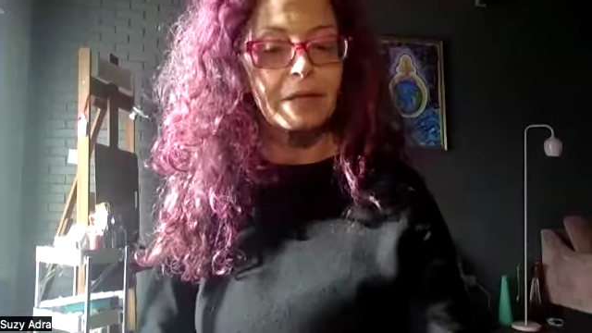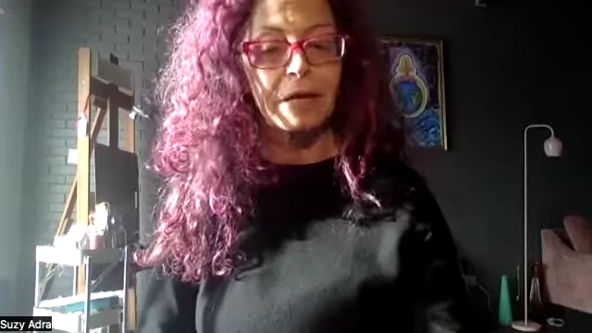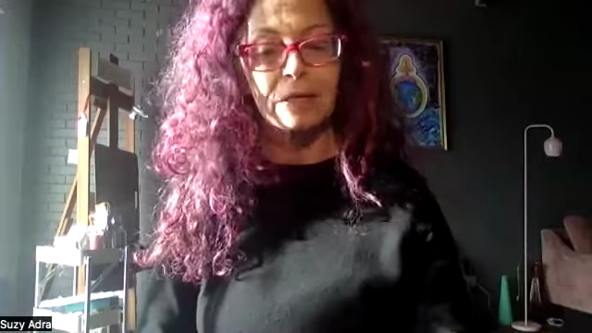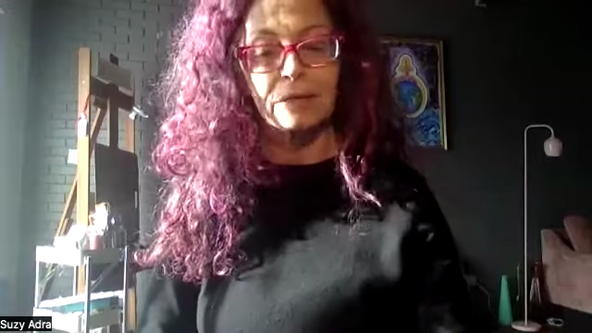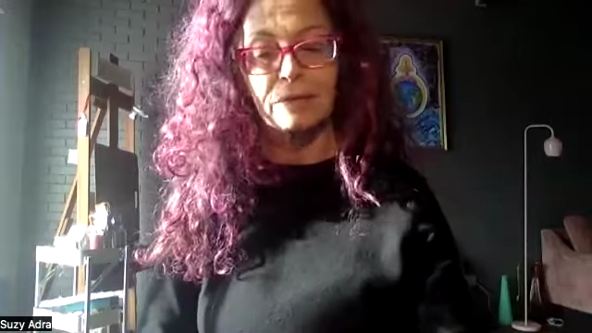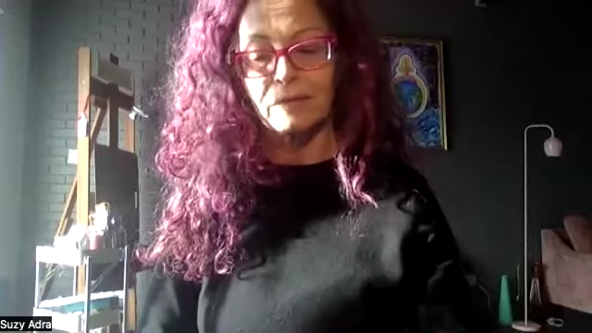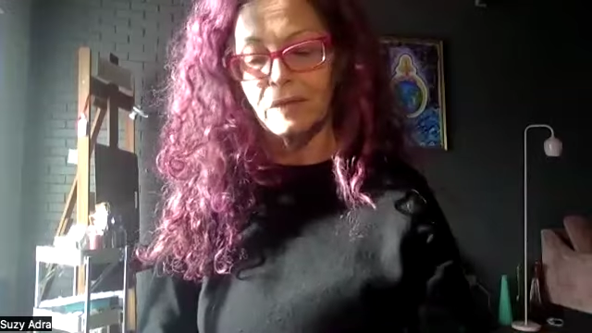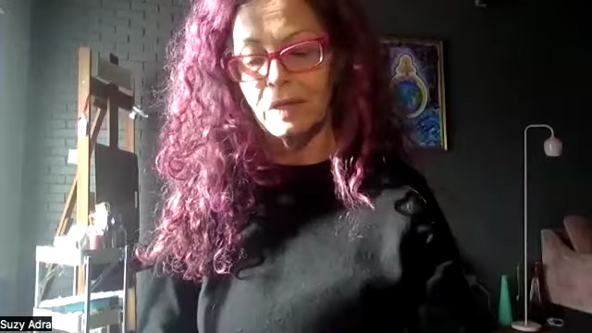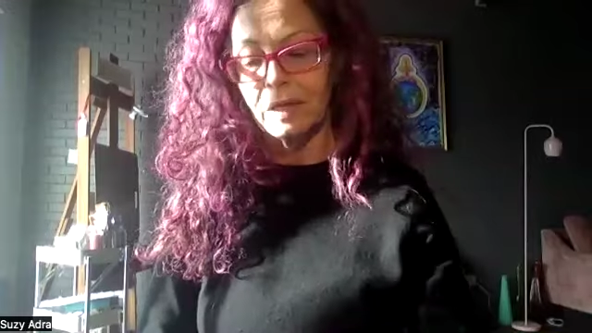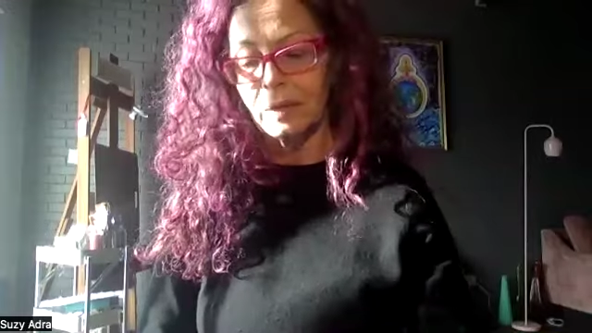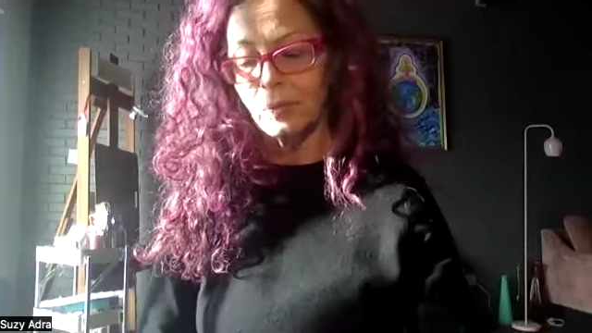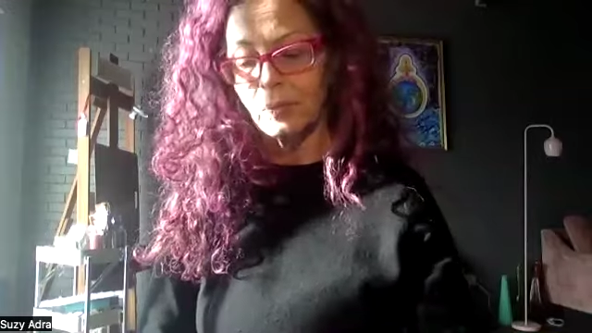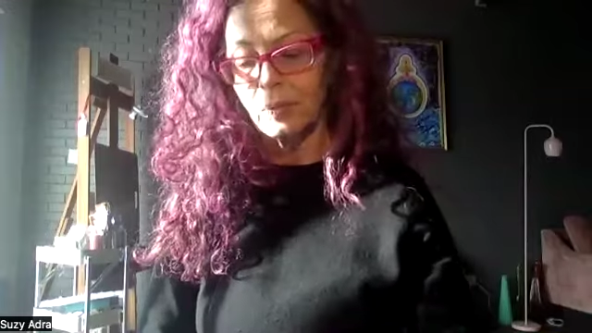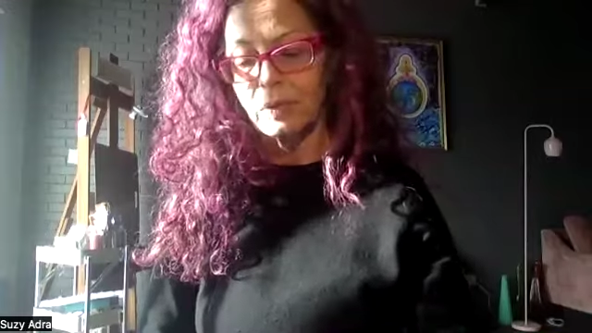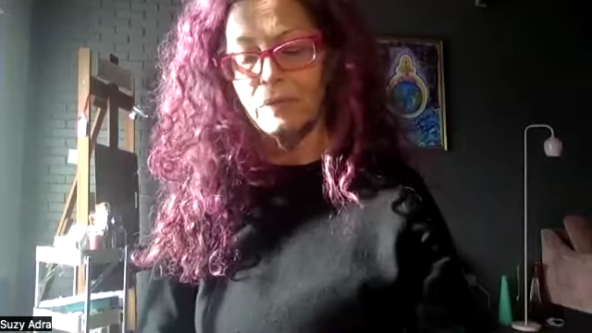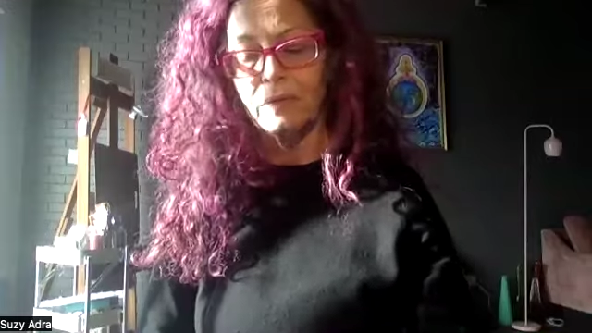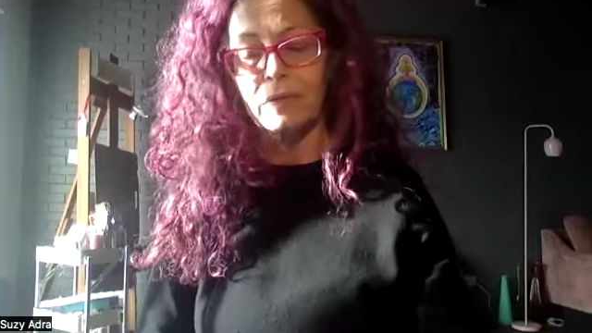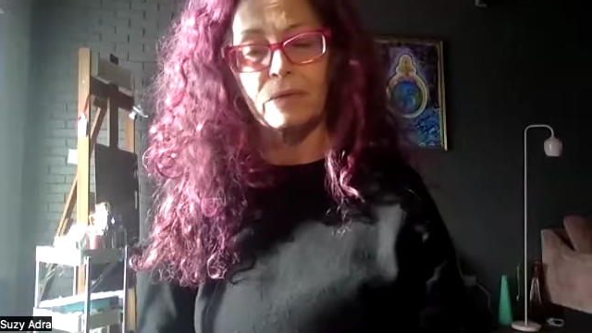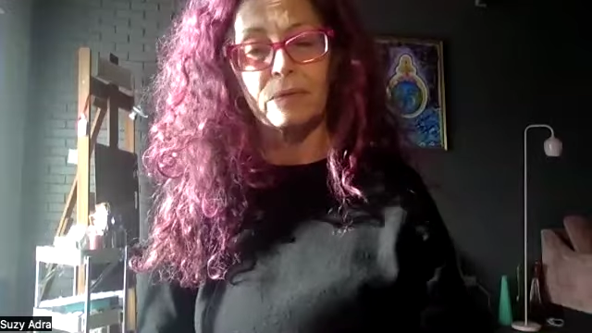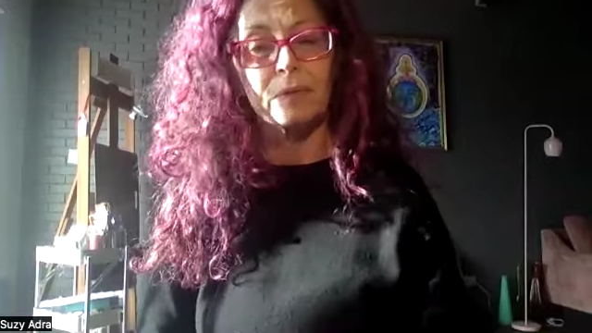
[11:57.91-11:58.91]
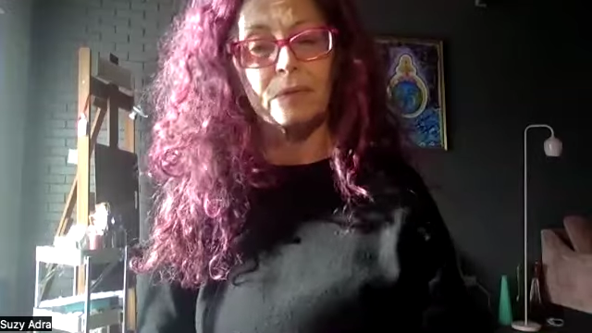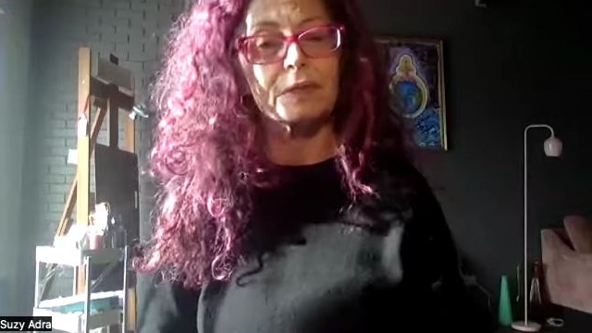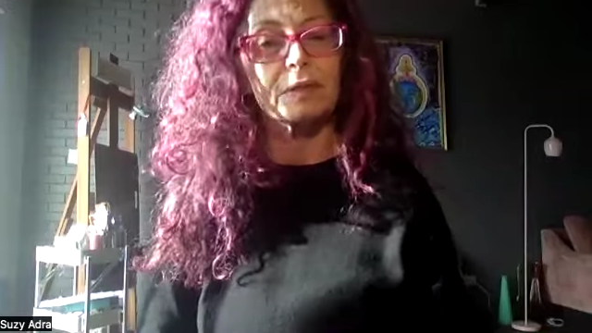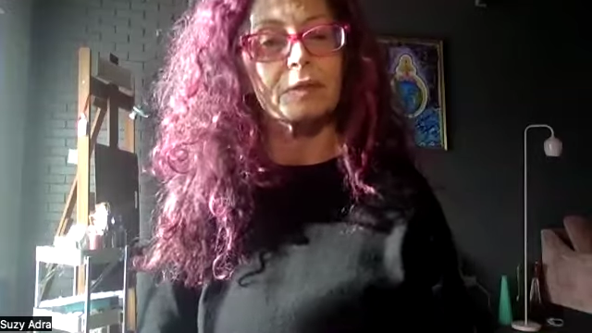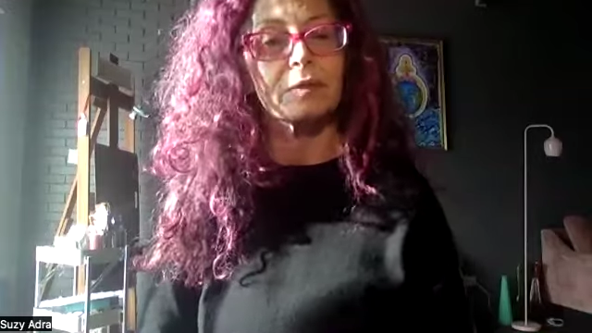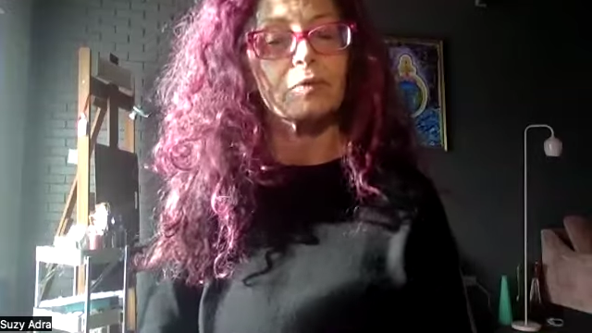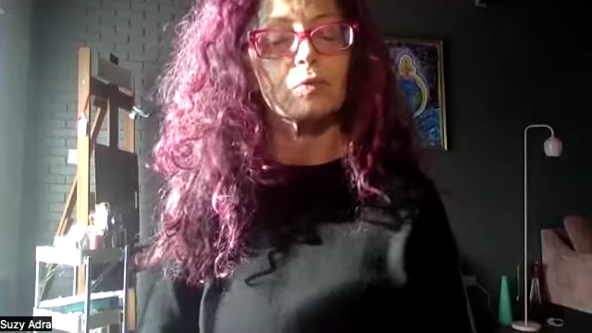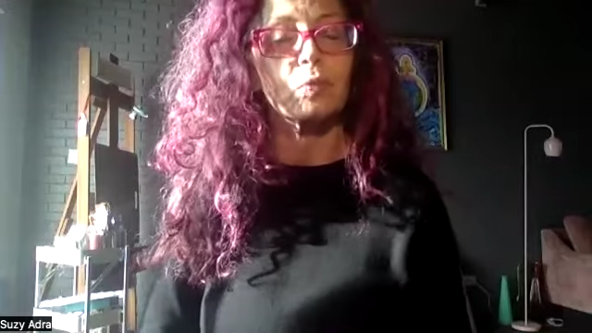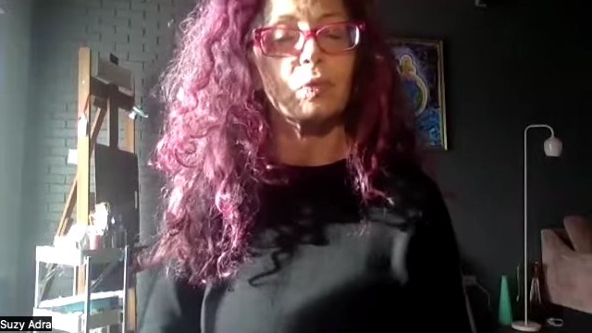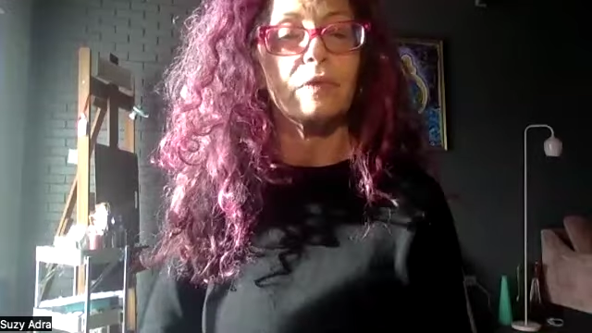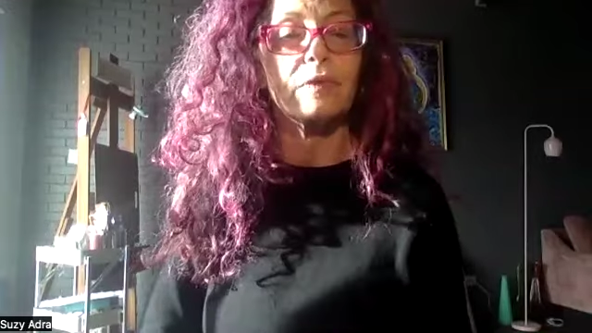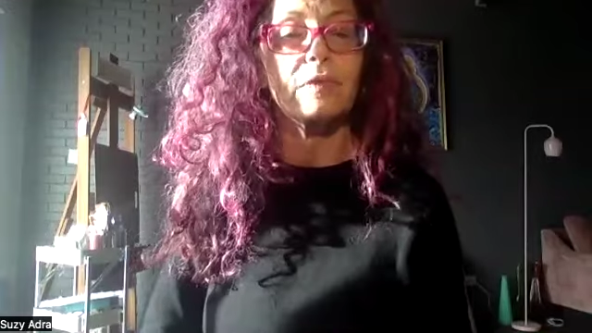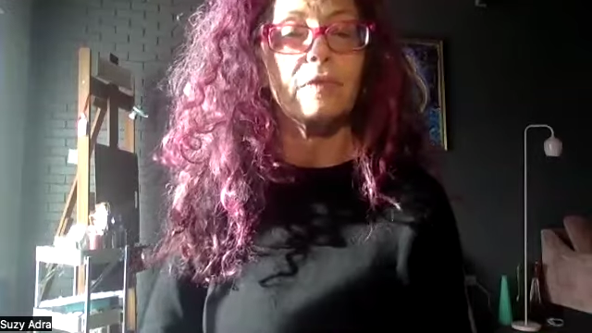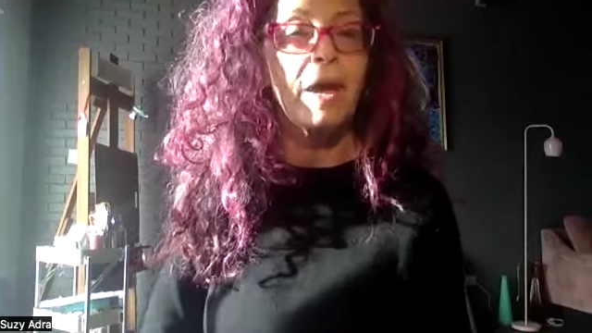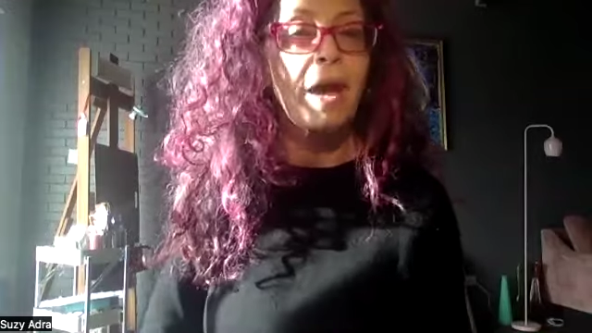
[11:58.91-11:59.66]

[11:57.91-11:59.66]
kind of like one of the reasons we